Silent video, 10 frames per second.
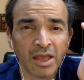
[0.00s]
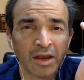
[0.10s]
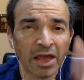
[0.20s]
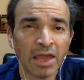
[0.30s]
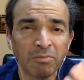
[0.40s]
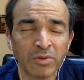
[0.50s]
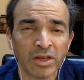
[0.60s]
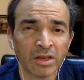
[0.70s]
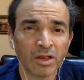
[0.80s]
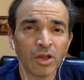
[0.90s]
they are
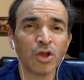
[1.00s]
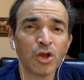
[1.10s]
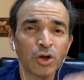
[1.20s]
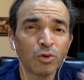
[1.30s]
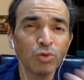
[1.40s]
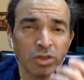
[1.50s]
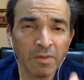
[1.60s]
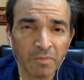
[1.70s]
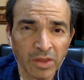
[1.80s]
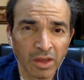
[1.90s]
empty. Do
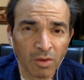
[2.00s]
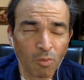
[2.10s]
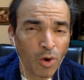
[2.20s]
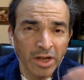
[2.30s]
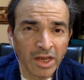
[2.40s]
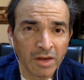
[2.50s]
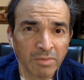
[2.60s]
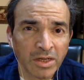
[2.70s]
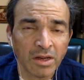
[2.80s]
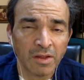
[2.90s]
something. What can
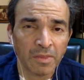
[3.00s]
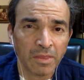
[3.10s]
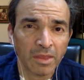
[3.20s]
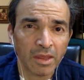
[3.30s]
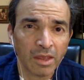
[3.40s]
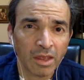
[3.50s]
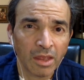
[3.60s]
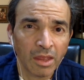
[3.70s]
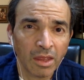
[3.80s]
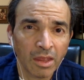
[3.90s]
be done?
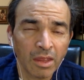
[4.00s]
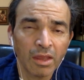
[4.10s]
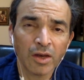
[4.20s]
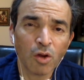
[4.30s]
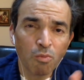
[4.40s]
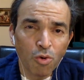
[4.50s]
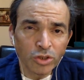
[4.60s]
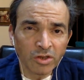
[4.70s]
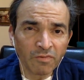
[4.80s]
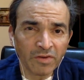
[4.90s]
Now,
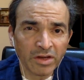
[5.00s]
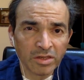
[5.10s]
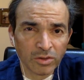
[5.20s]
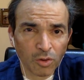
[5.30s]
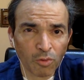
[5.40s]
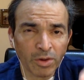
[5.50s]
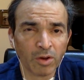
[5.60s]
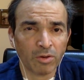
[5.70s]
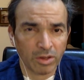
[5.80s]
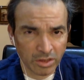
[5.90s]
most of it is
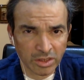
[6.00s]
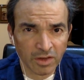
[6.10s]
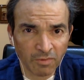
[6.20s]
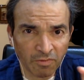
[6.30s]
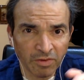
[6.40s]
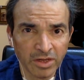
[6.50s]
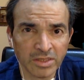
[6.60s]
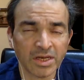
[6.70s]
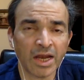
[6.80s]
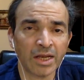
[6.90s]
Omicron. Some of it
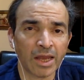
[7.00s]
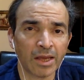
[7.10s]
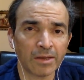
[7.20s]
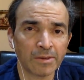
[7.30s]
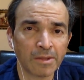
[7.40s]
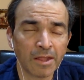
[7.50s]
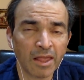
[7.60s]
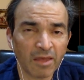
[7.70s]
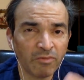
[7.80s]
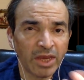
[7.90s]
is Delta.
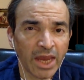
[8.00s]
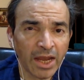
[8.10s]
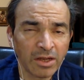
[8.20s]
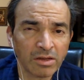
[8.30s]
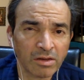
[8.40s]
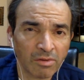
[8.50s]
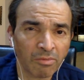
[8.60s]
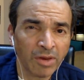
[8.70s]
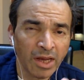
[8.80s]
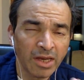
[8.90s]
We can't
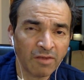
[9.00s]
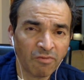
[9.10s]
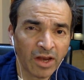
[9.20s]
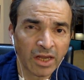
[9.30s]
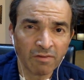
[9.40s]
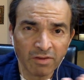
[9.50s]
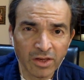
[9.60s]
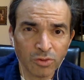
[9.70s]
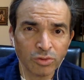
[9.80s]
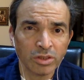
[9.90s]
really effectively
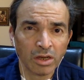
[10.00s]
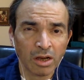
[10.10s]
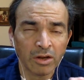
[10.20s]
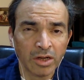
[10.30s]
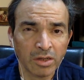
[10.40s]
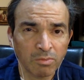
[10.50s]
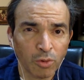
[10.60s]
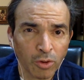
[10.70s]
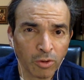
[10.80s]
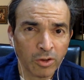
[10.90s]
use the current
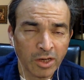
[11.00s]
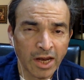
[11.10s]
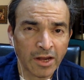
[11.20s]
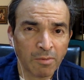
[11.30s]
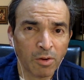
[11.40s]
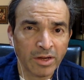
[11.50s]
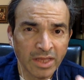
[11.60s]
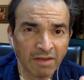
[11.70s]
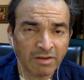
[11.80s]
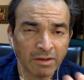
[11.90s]
monoclonal
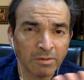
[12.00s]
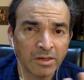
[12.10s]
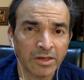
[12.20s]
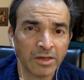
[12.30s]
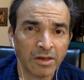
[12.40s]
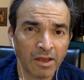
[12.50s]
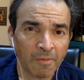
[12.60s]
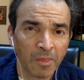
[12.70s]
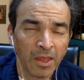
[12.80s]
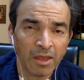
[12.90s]
antibodies available in
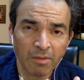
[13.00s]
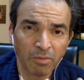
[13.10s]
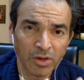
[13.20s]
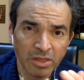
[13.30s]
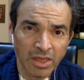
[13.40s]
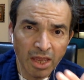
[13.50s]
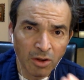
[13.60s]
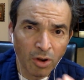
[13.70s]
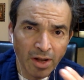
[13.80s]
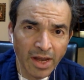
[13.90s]
India because they are
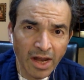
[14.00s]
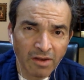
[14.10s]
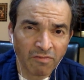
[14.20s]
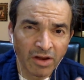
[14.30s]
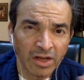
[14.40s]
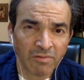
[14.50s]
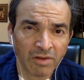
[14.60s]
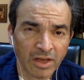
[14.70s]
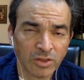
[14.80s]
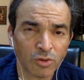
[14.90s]
not that effective
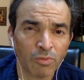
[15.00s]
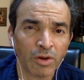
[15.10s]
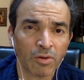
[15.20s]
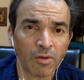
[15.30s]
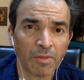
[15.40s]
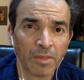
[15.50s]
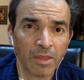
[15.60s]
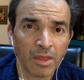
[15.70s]
against Omicron.